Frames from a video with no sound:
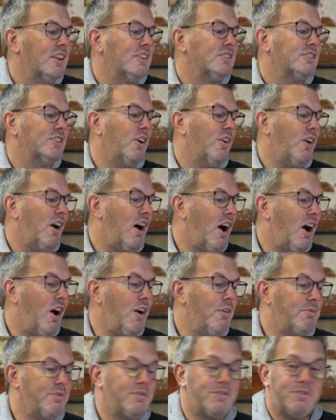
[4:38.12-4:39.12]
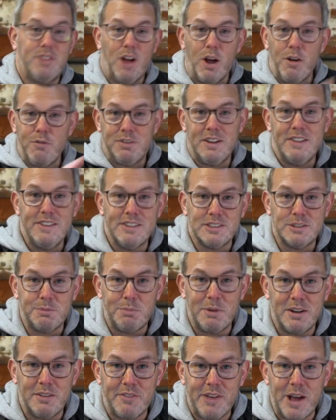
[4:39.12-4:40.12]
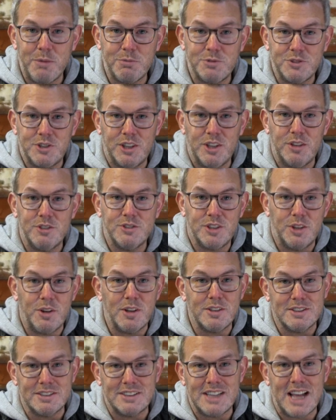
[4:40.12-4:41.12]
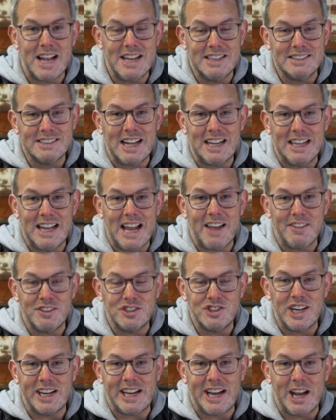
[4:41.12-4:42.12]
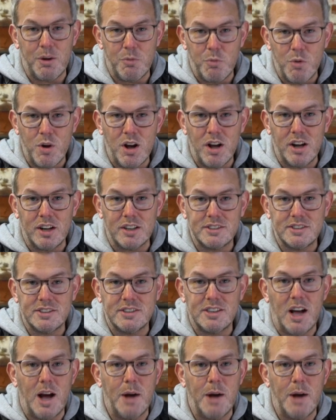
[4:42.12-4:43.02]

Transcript: So I hopefully this has been of help to you, so you understand exactly how the checkout works.